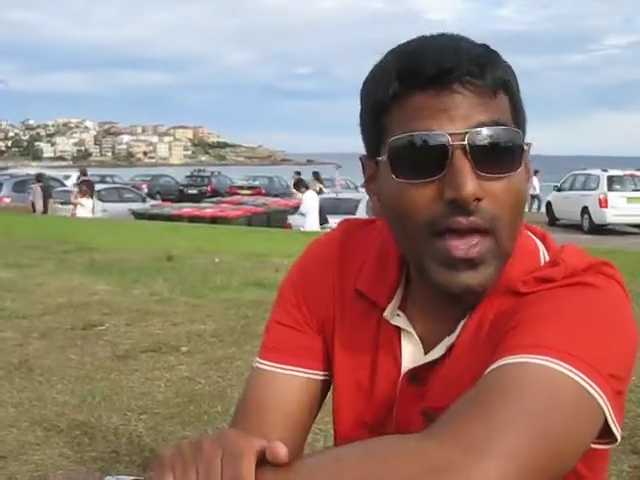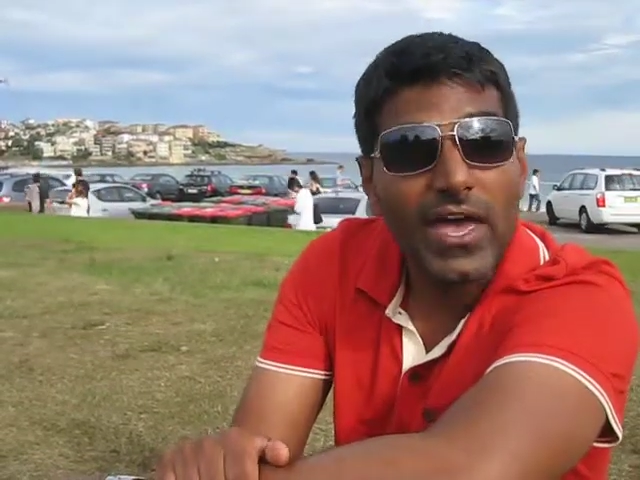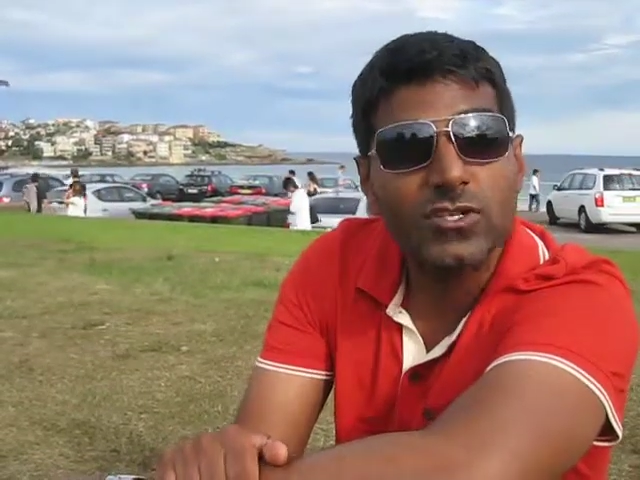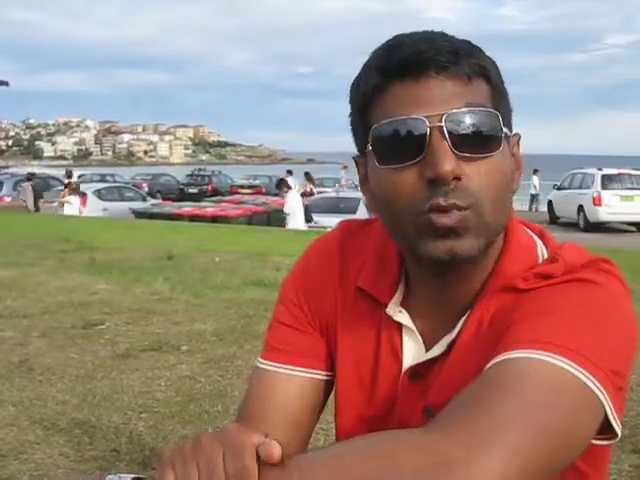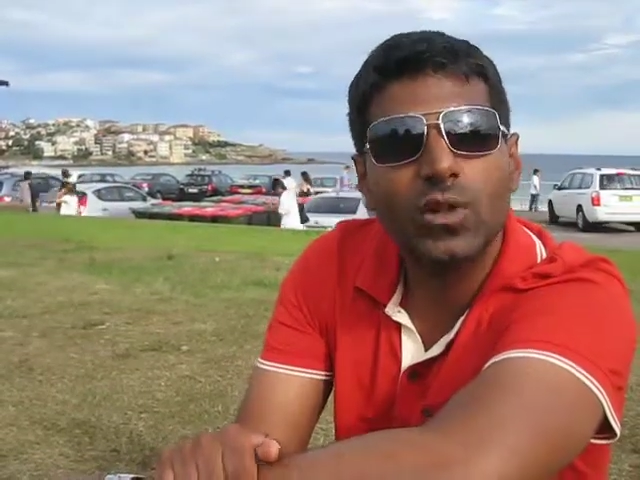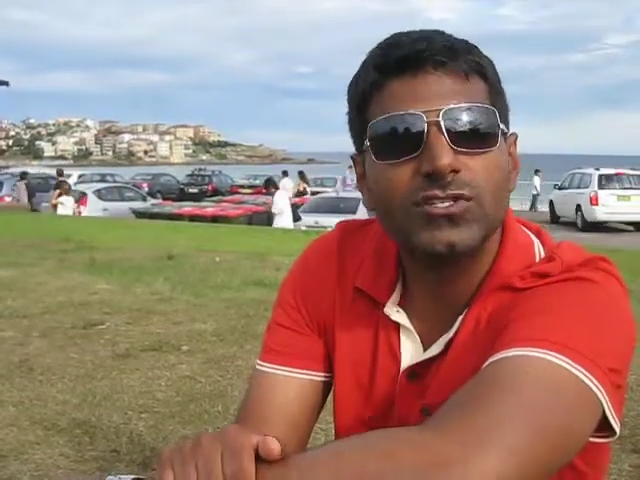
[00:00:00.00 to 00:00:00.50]

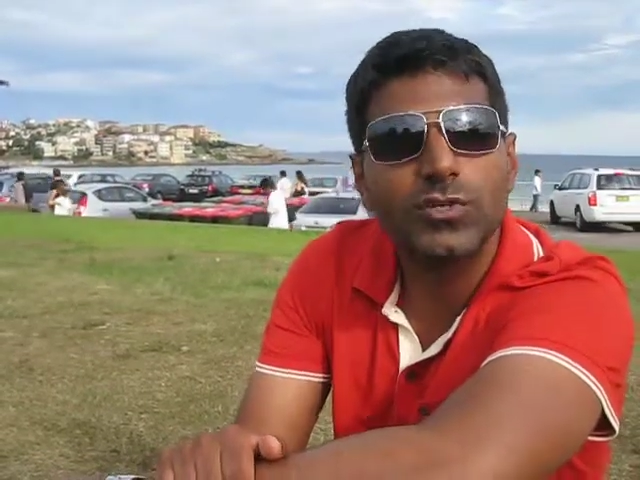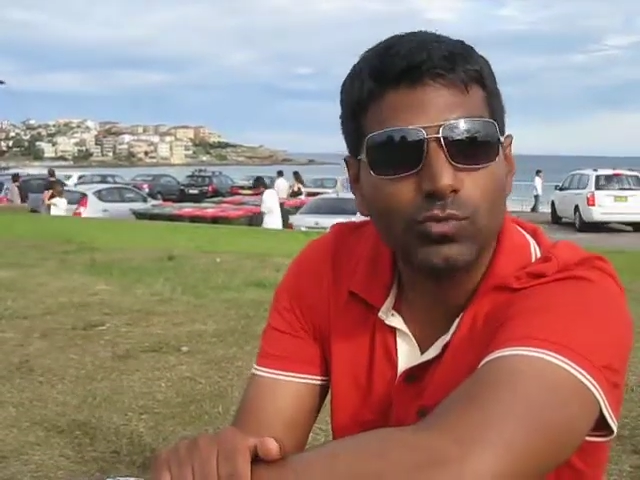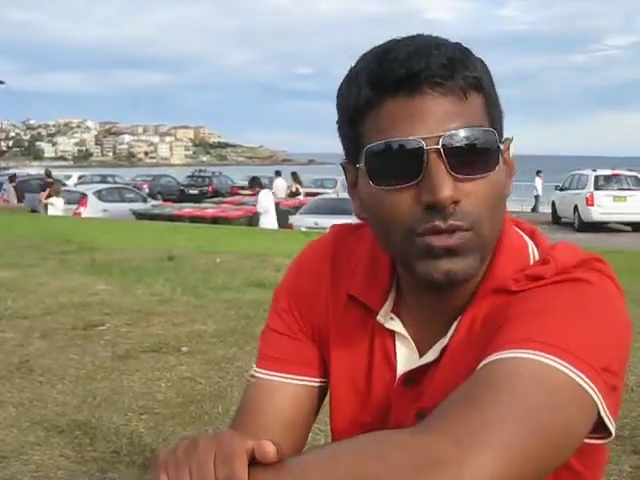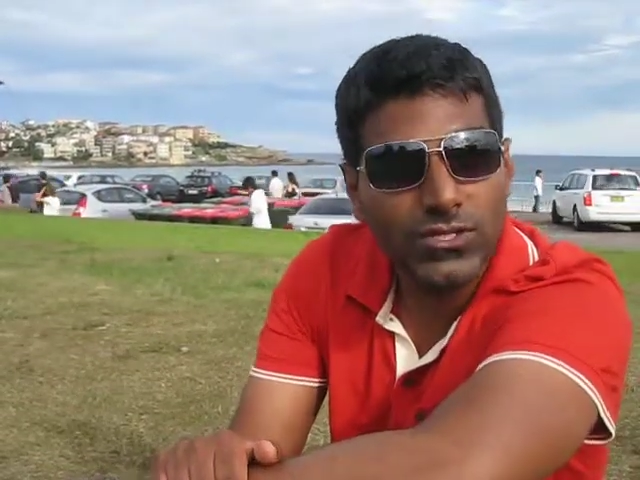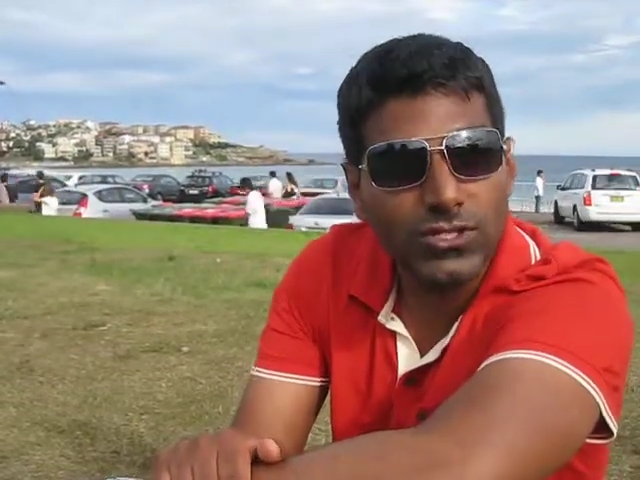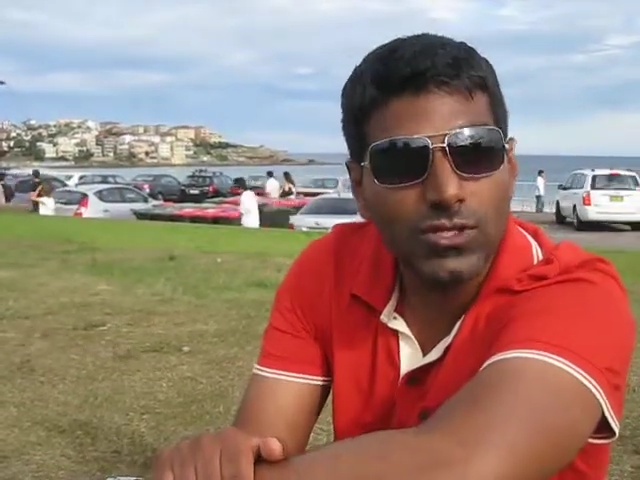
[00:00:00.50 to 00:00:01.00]
as well as the
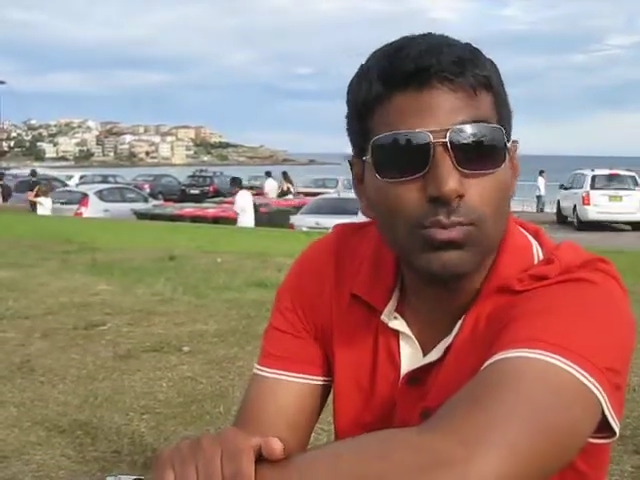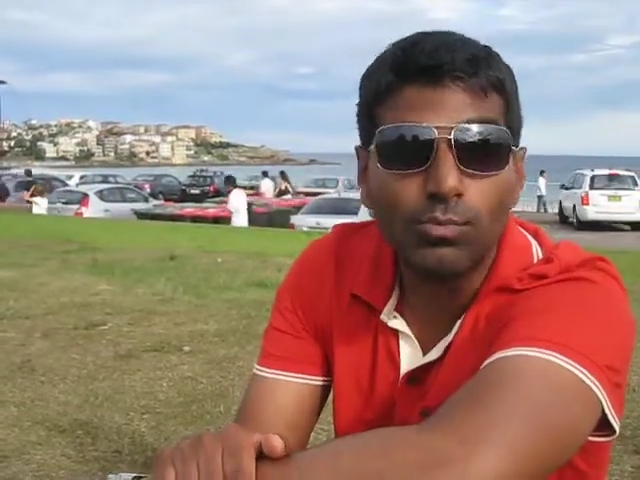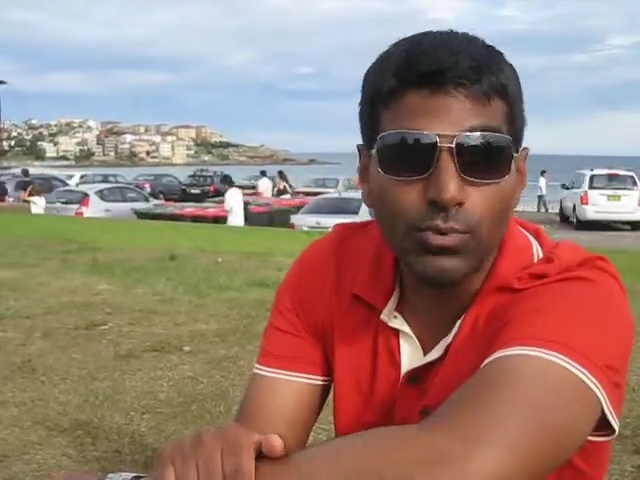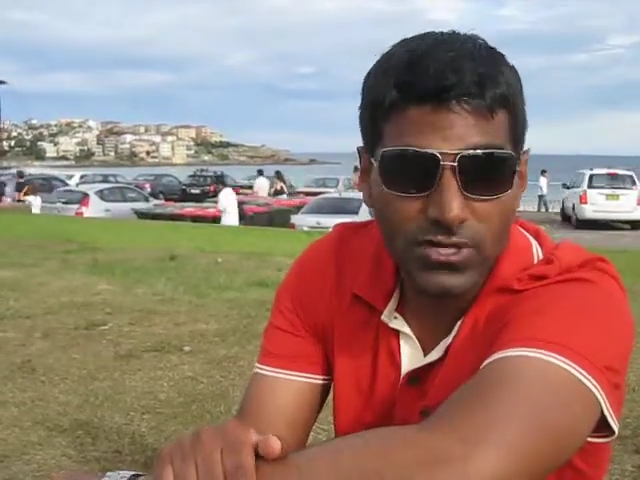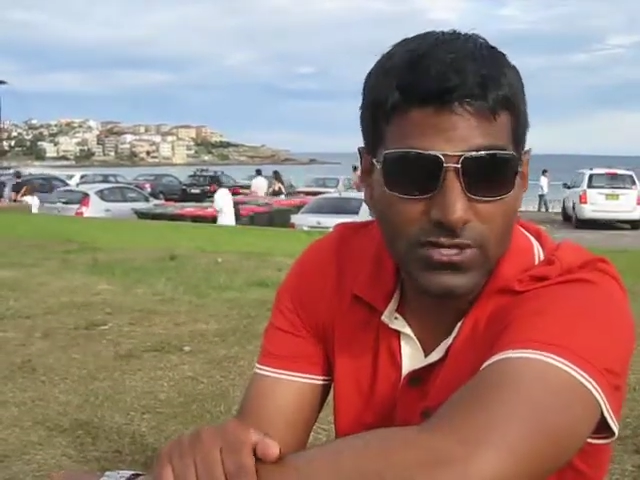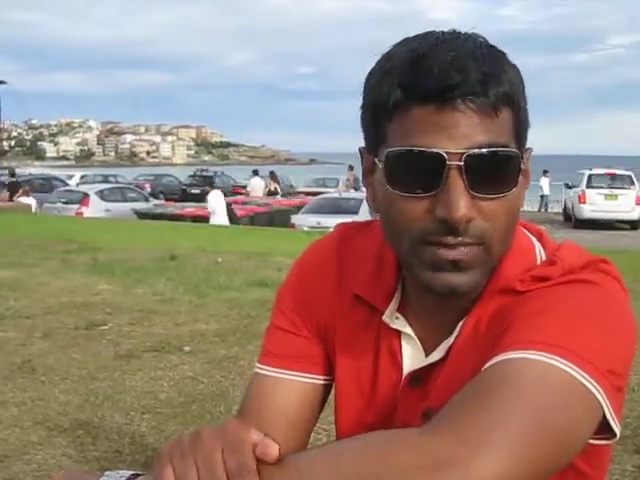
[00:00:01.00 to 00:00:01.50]
region
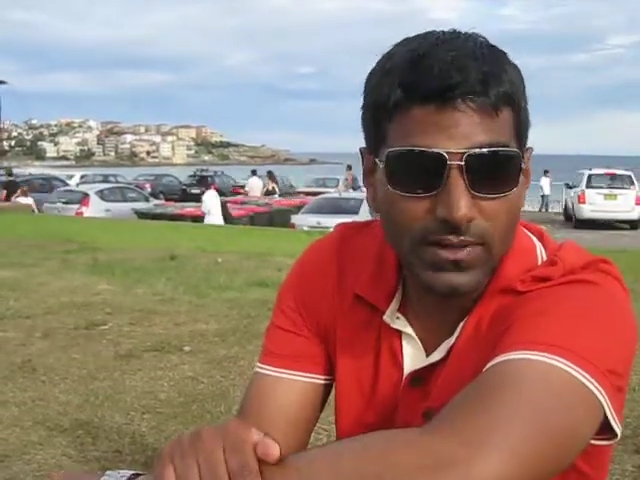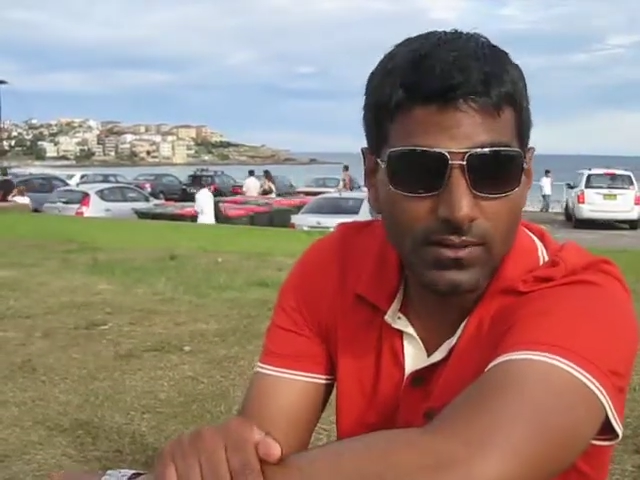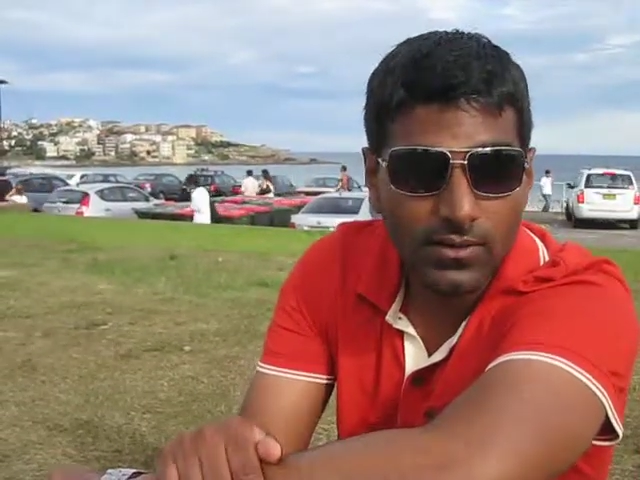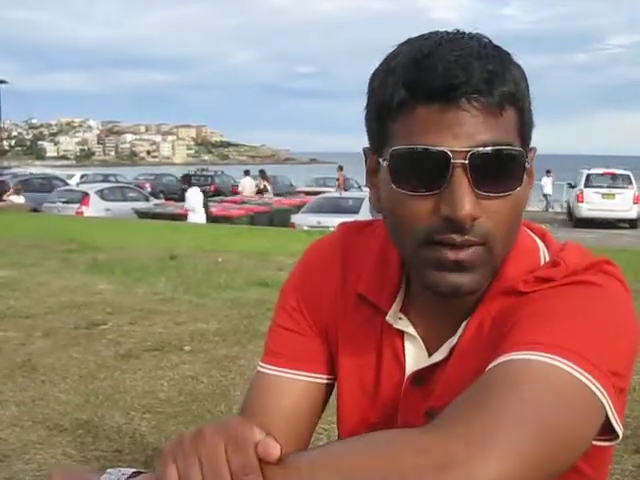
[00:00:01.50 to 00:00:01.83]
Brisbane,